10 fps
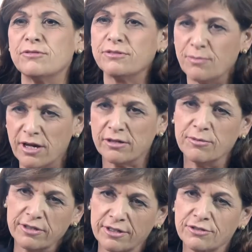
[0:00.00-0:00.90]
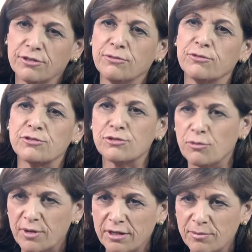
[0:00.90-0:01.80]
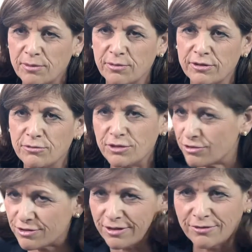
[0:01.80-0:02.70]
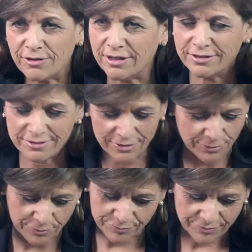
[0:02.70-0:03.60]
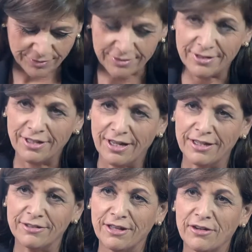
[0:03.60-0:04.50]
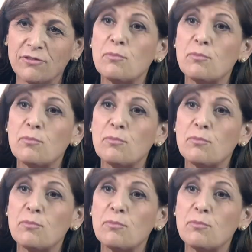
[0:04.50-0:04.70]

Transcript: it was a pocketbook issue for so many people in New Jersey, right? Yes. So he had a lot of